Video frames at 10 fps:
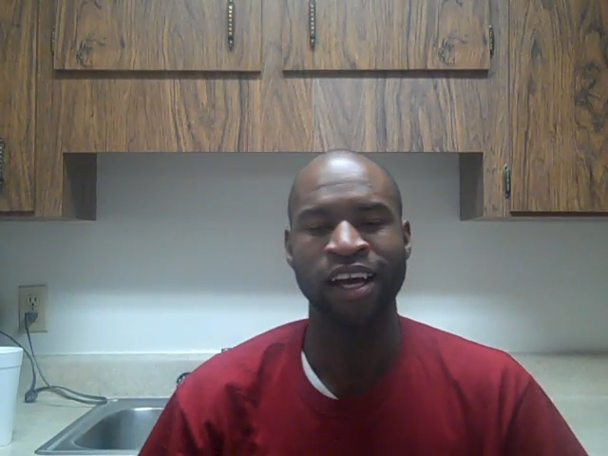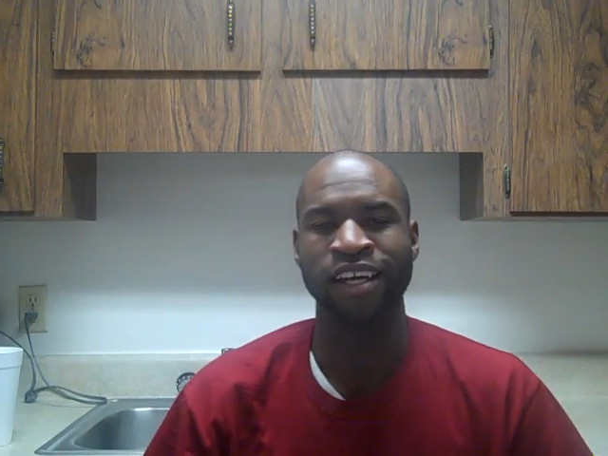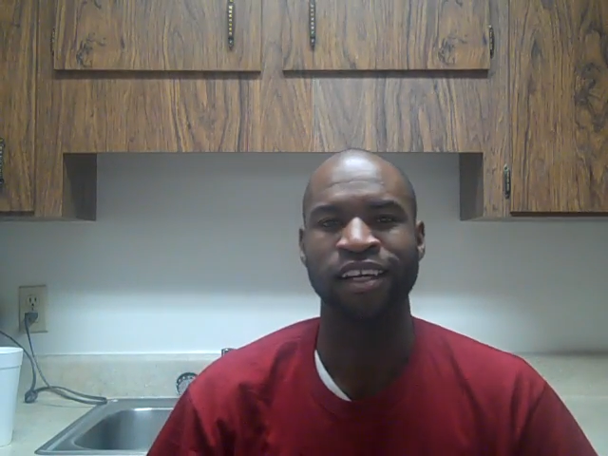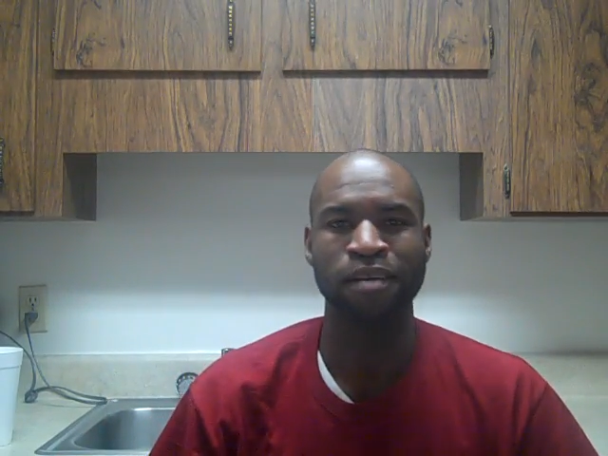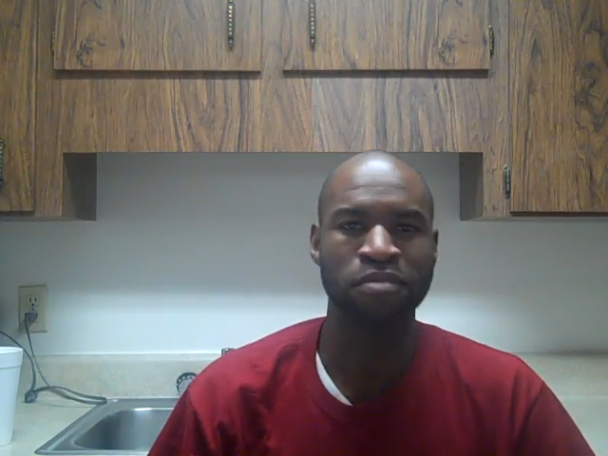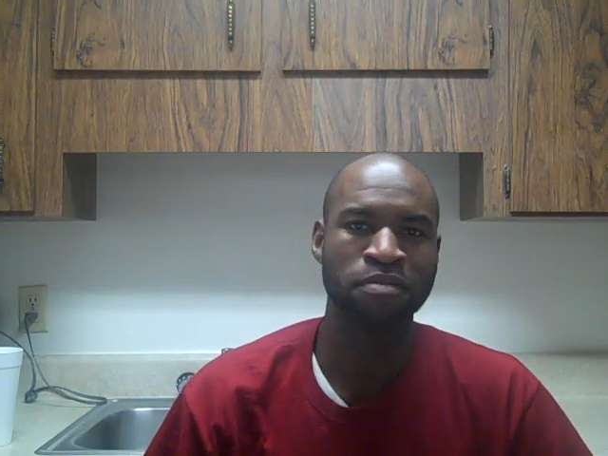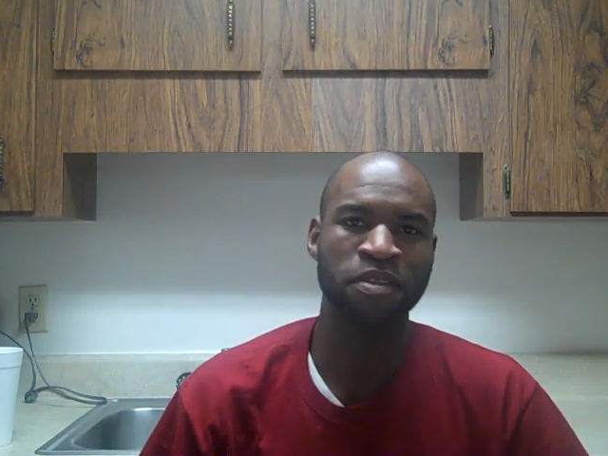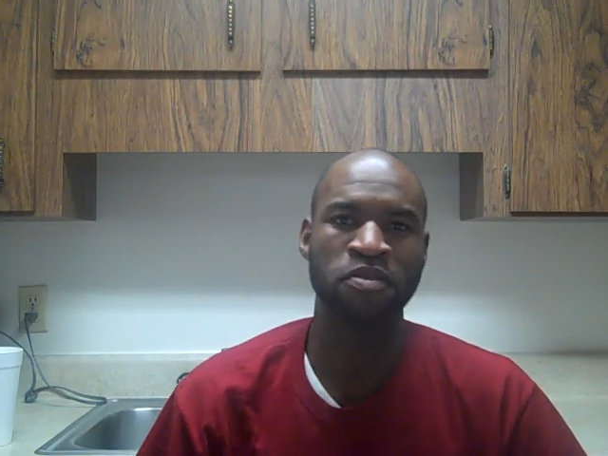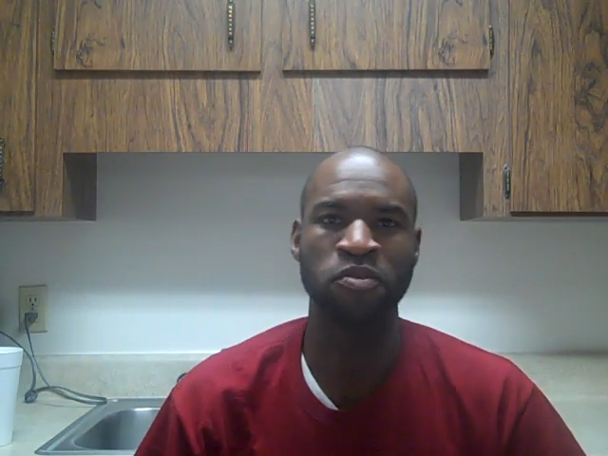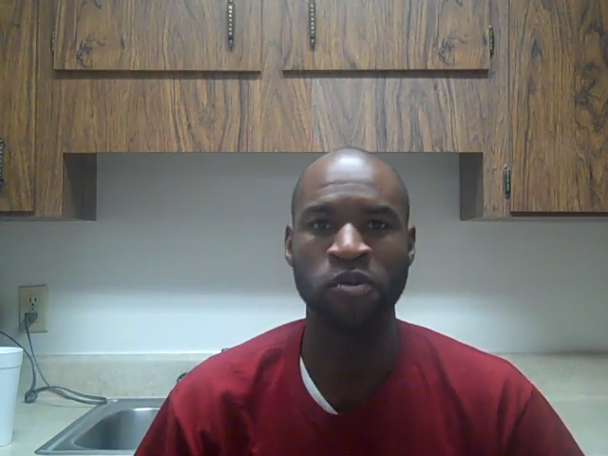Hi, I'm
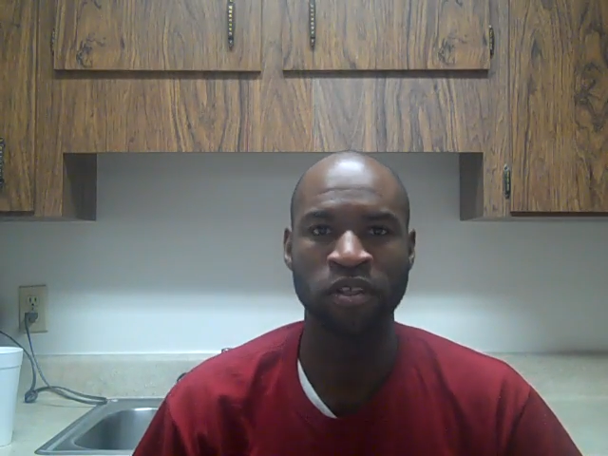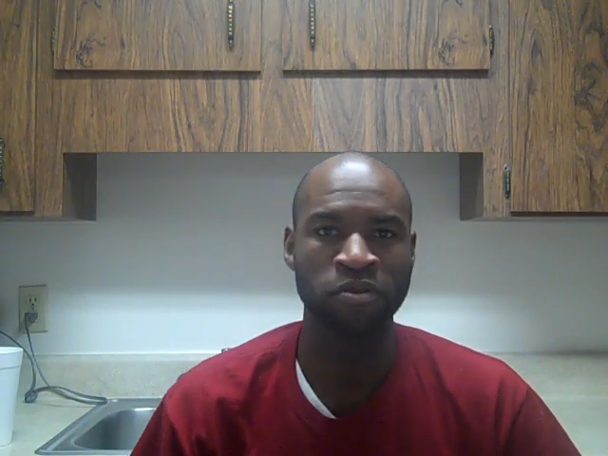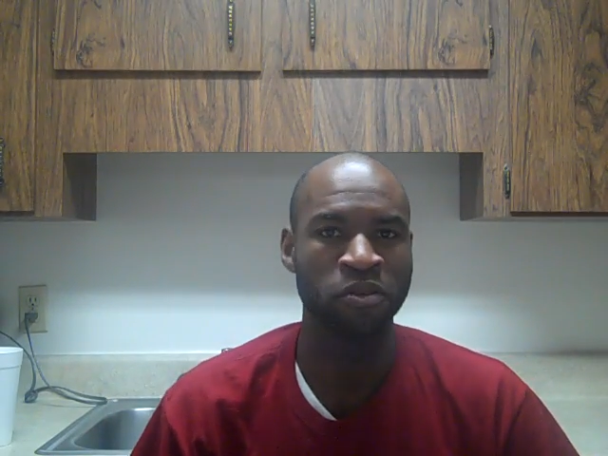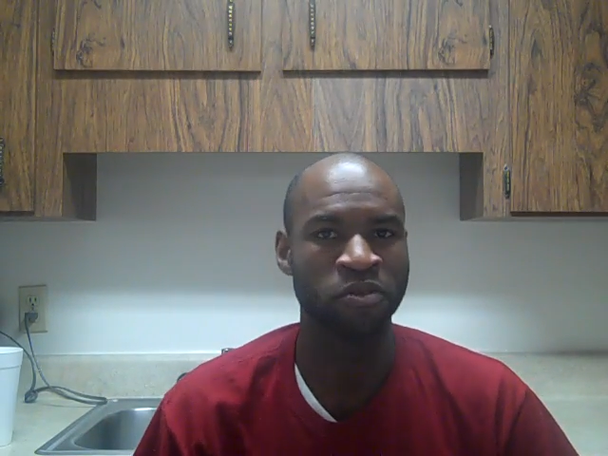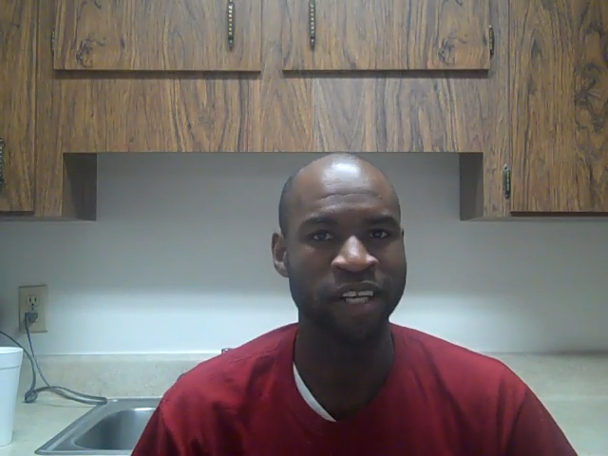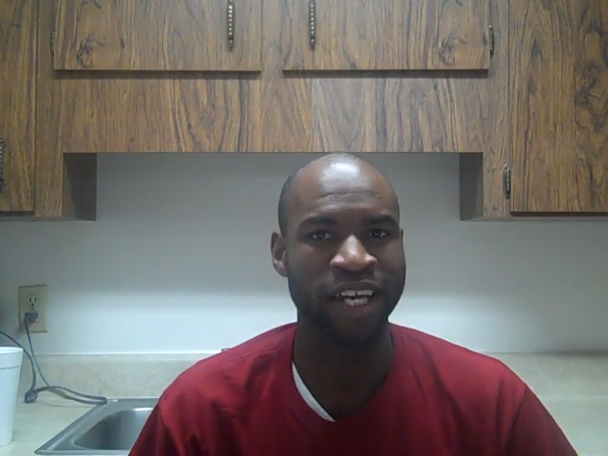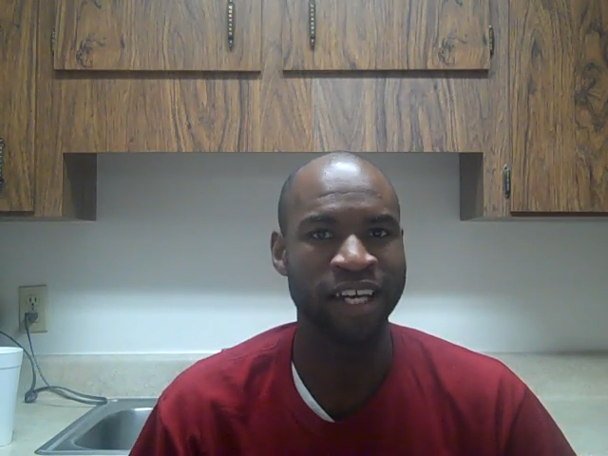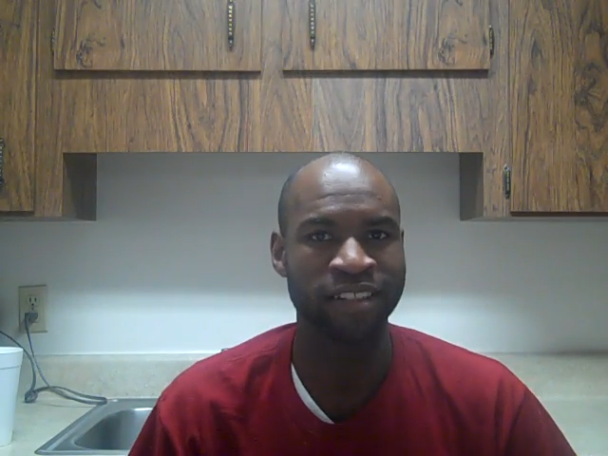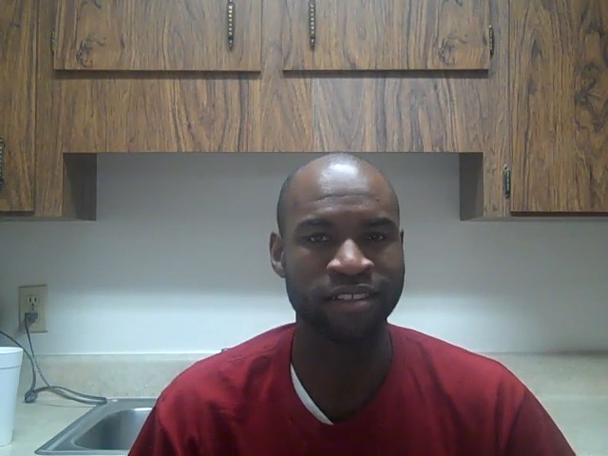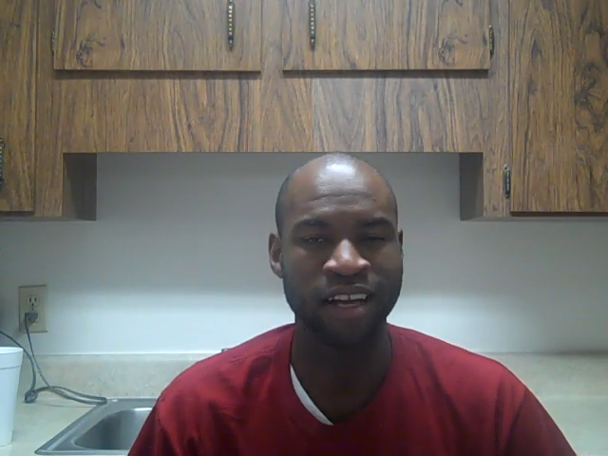Timothy Ward with
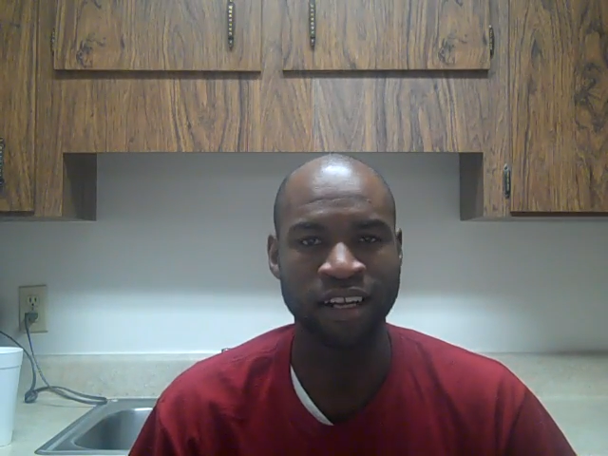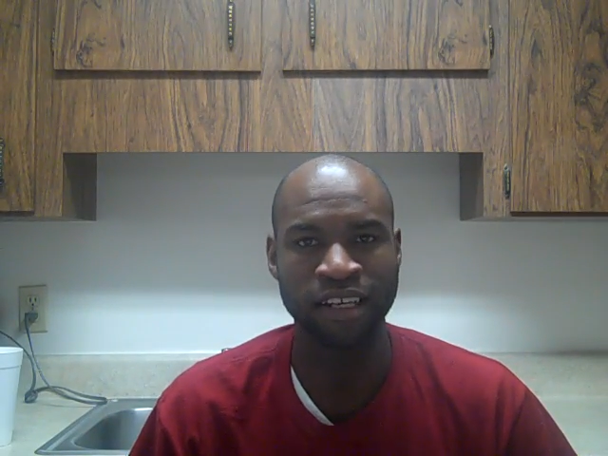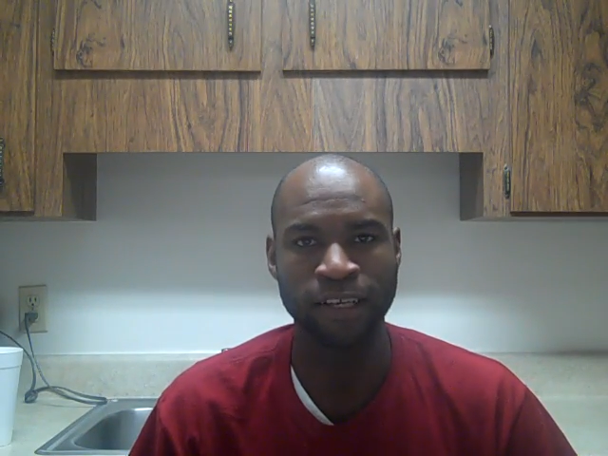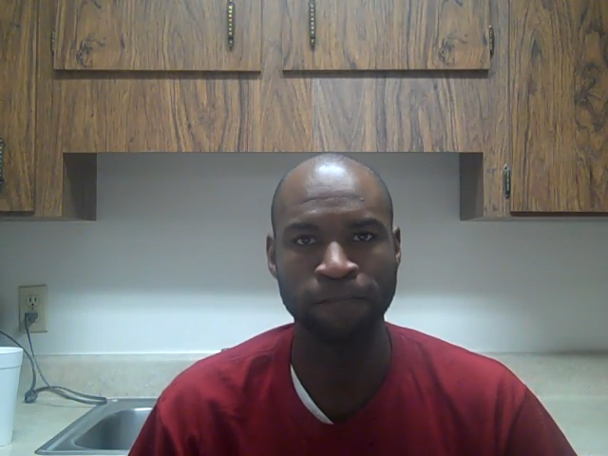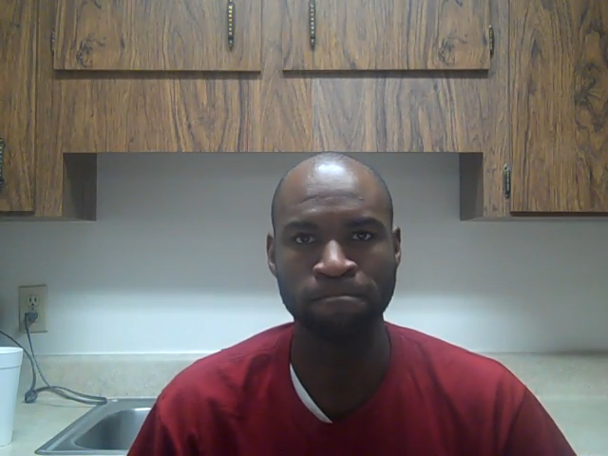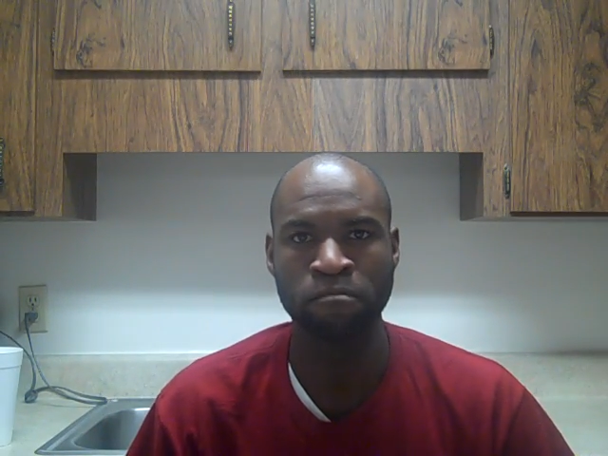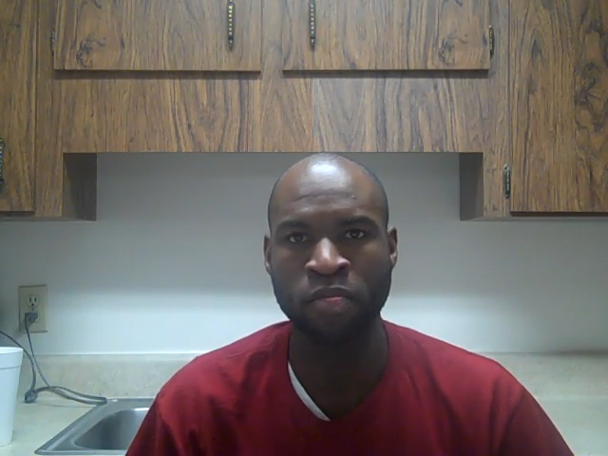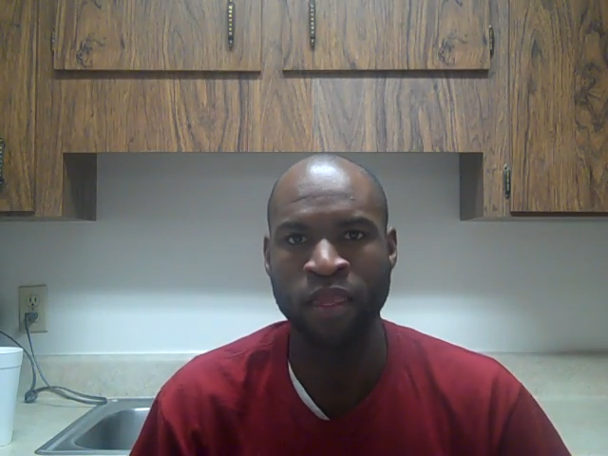RigHands.com.